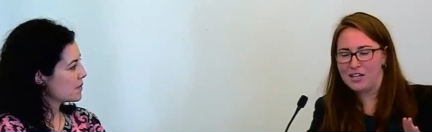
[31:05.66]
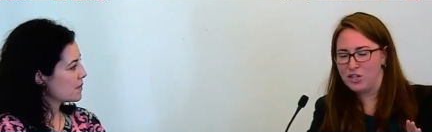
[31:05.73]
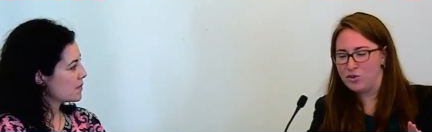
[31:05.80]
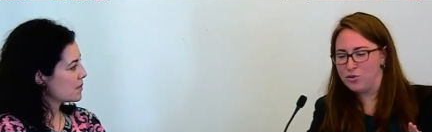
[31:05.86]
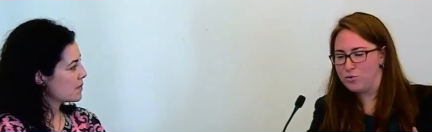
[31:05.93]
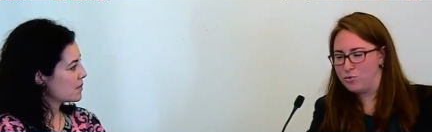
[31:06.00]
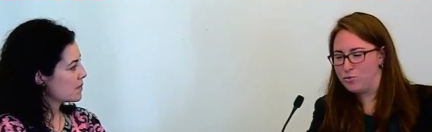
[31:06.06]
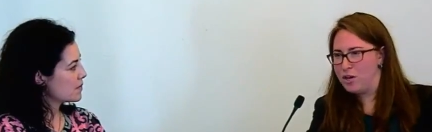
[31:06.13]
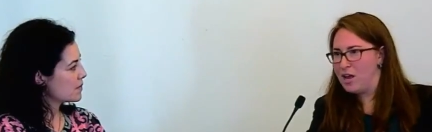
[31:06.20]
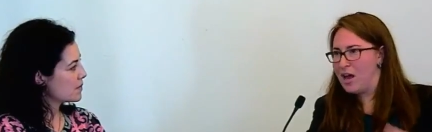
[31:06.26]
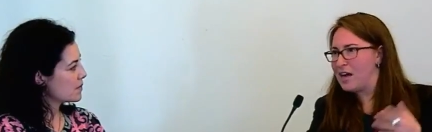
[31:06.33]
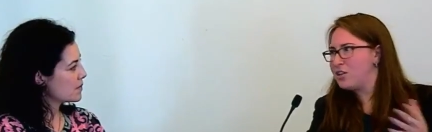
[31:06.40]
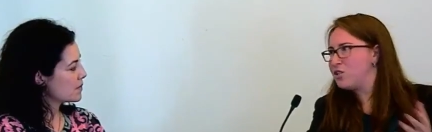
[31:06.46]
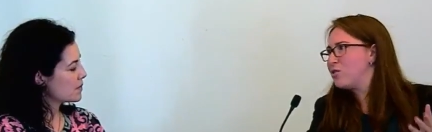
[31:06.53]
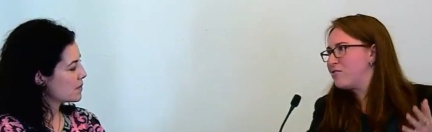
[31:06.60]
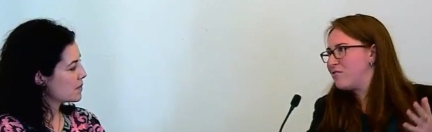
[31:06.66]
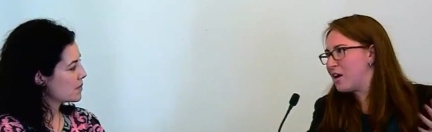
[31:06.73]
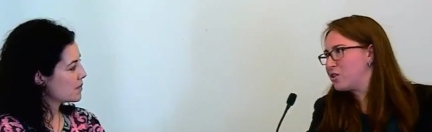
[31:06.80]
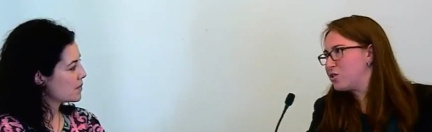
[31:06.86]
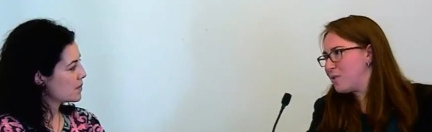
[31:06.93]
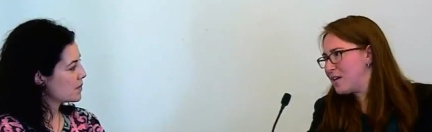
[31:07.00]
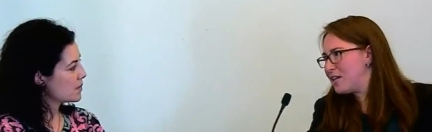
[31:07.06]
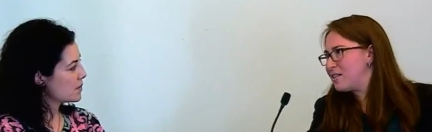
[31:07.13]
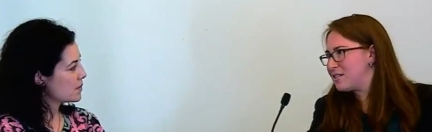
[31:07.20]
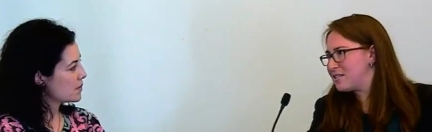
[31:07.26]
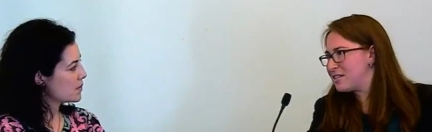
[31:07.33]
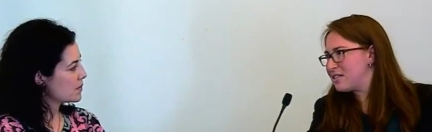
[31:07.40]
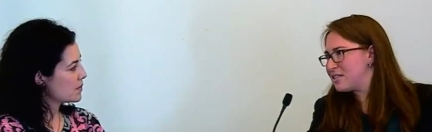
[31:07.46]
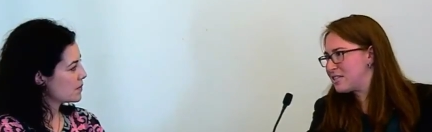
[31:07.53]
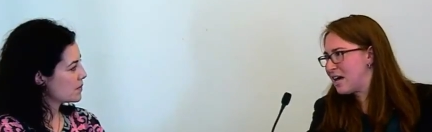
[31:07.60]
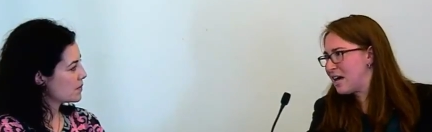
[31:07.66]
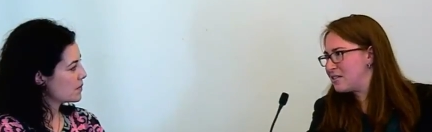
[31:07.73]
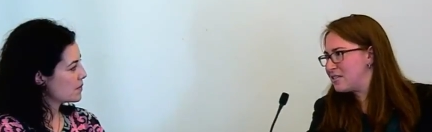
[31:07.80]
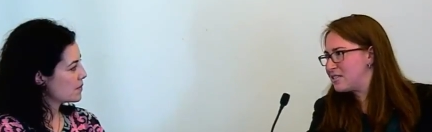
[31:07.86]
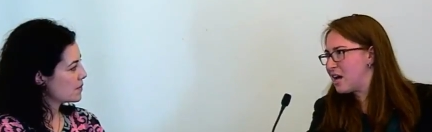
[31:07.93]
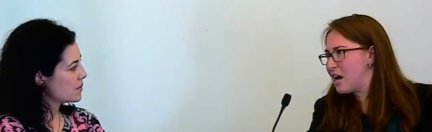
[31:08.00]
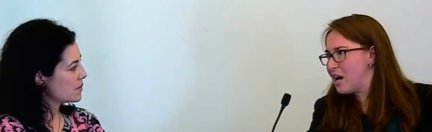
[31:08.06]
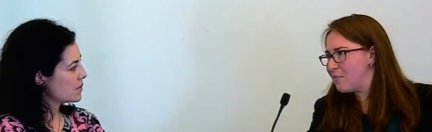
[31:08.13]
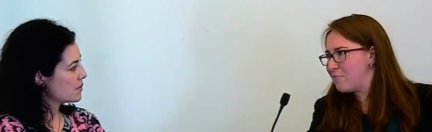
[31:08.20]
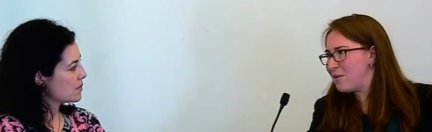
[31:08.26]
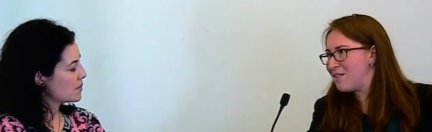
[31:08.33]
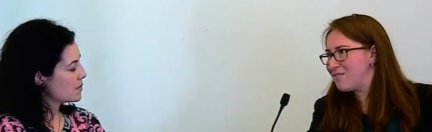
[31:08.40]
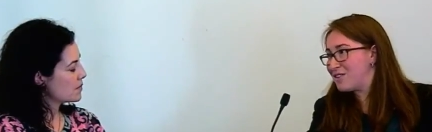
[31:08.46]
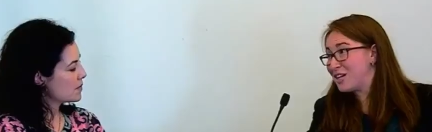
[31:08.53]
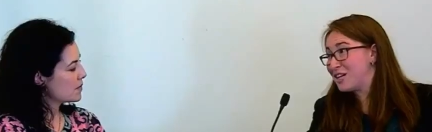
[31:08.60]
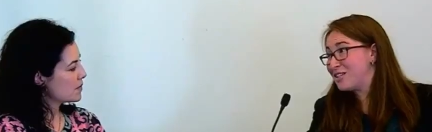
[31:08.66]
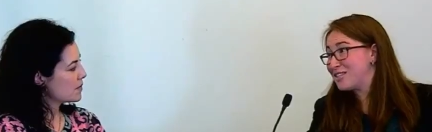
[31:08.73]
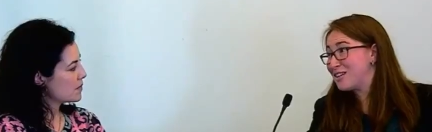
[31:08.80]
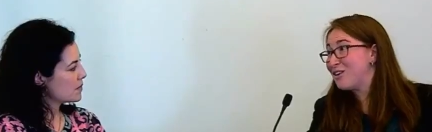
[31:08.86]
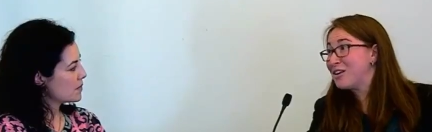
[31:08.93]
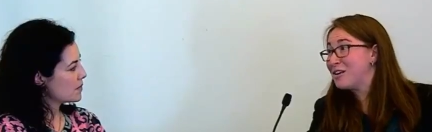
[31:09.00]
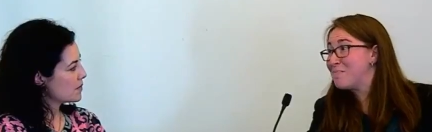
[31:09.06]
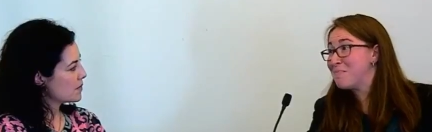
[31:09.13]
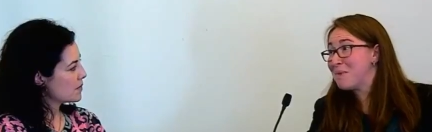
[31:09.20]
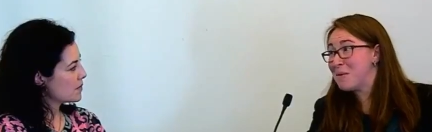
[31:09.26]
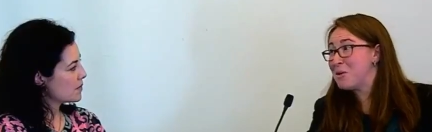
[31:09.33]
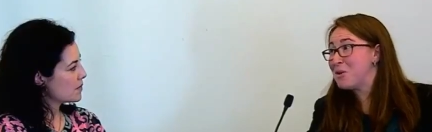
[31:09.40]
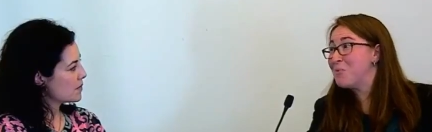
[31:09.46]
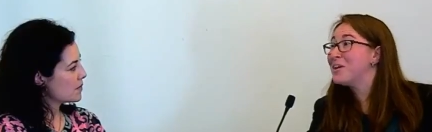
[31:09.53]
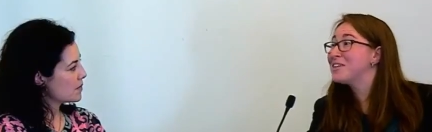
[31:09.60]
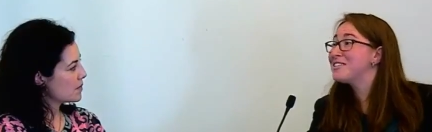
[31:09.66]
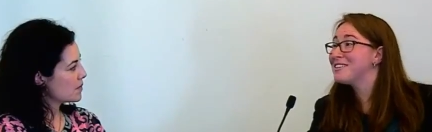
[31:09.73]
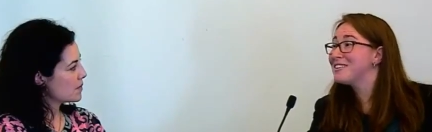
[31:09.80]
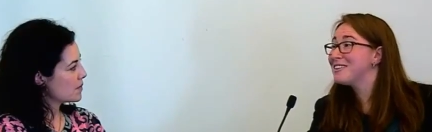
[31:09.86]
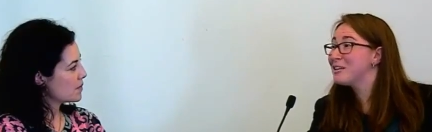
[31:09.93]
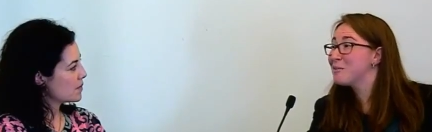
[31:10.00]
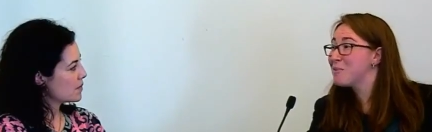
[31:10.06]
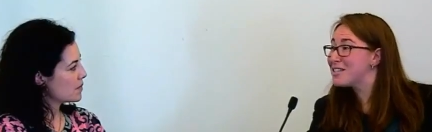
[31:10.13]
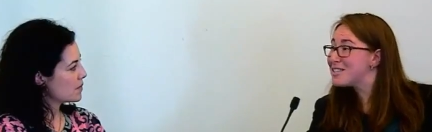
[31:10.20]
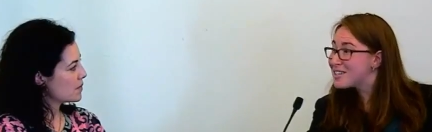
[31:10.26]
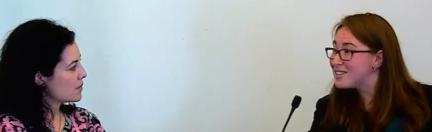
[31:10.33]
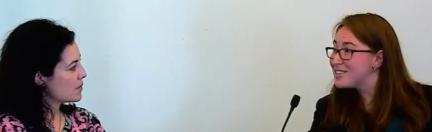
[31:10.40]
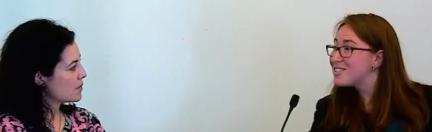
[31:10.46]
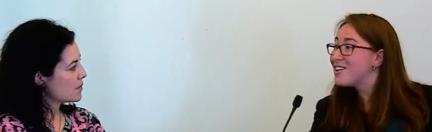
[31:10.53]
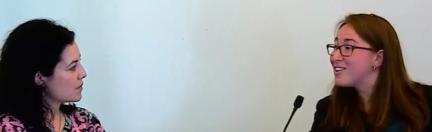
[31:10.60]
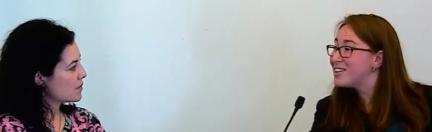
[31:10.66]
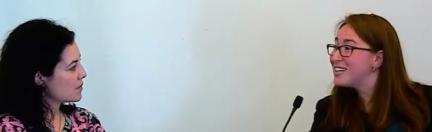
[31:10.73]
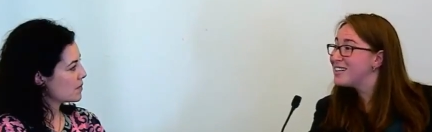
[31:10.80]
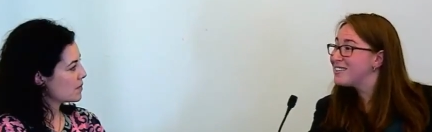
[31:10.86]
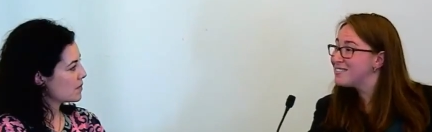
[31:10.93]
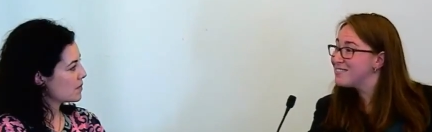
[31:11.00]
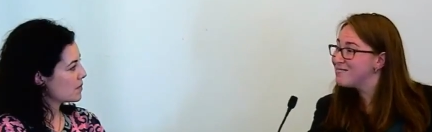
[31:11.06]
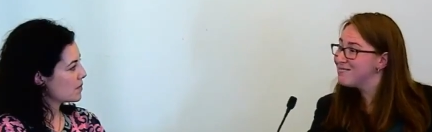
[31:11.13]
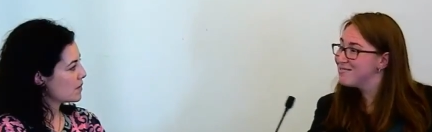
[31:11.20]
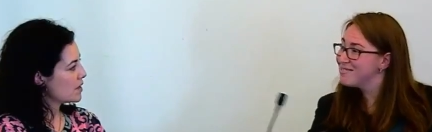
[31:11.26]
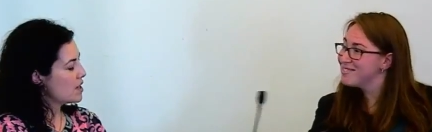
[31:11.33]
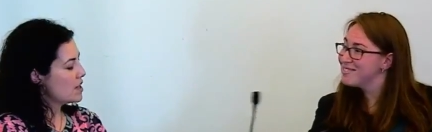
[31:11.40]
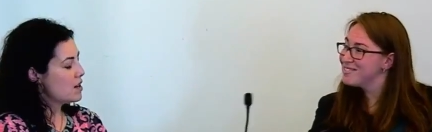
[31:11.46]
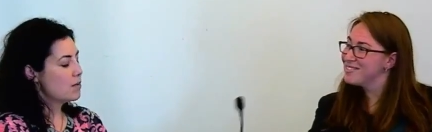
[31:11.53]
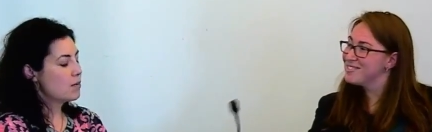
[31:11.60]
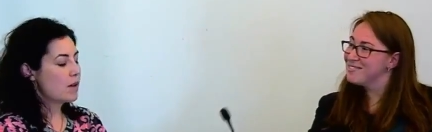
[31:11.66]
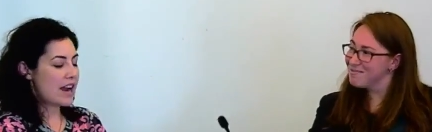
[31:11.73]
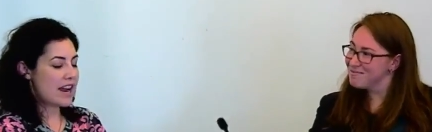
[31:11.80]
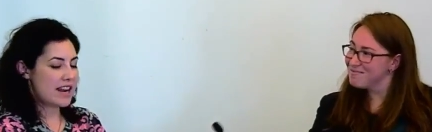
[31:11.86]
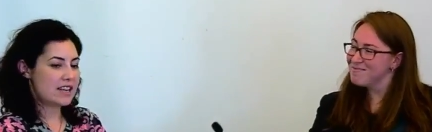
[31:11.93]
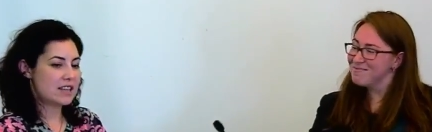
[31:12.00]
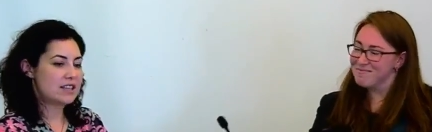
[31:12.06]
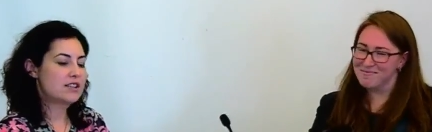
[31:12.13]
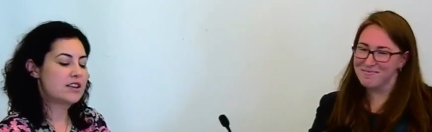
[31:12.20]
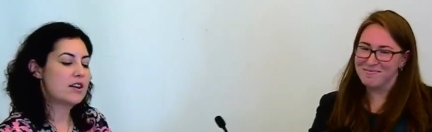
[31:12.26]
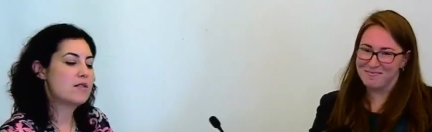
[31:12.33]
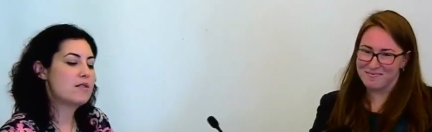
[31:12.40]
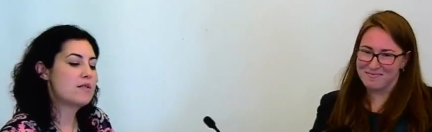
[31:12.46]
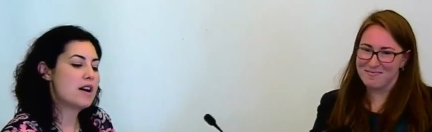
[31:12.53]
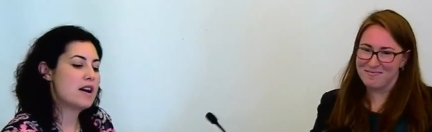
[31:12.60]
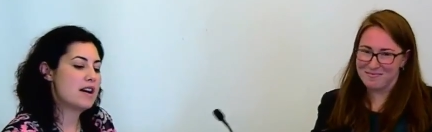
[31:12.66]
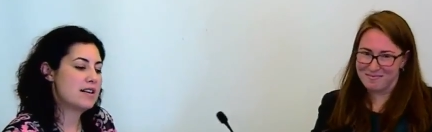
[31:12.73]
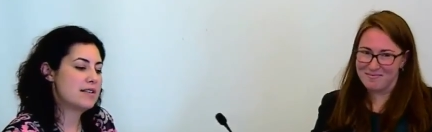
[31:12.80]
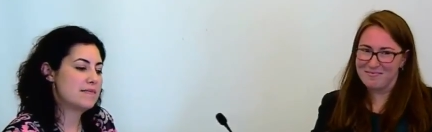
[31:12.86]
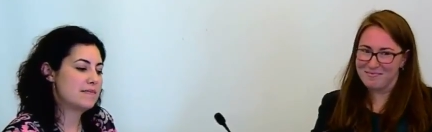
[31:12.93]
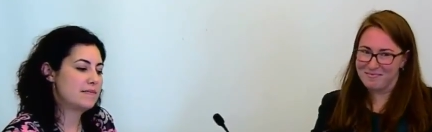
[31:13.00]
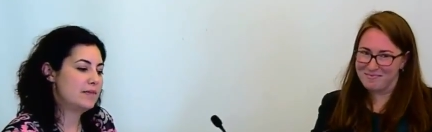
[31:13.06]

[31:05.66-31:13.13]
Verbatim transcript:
Speaker 1: you how do you evaluate the success um, if the consultant maybe wasn't the best consultant?
Speaker 2: Right. So um,